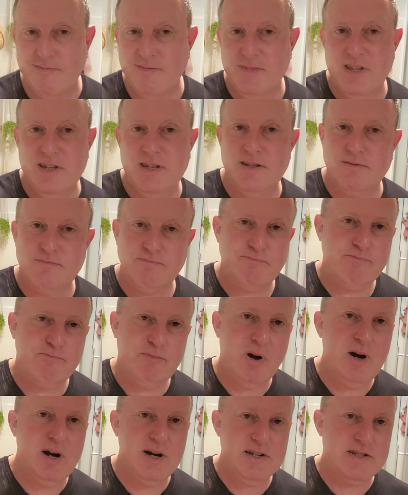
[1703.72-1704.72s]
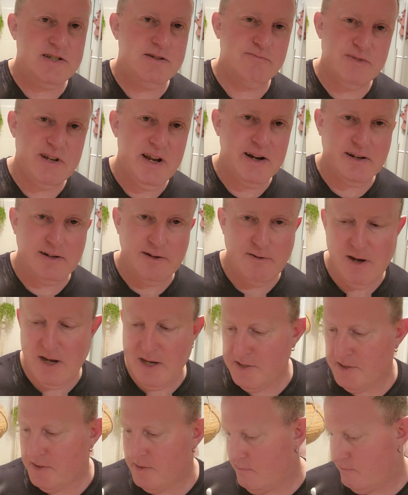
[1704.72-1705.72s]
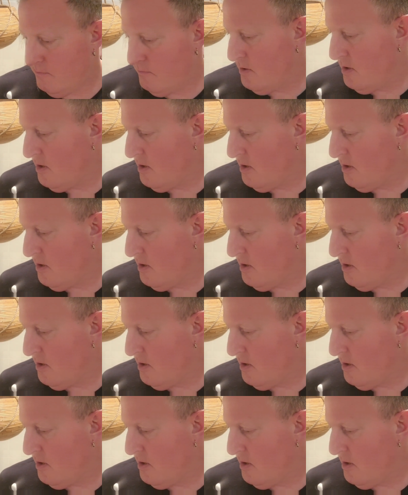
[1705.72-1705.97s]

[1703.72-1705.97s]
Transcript: Just buy some Declaration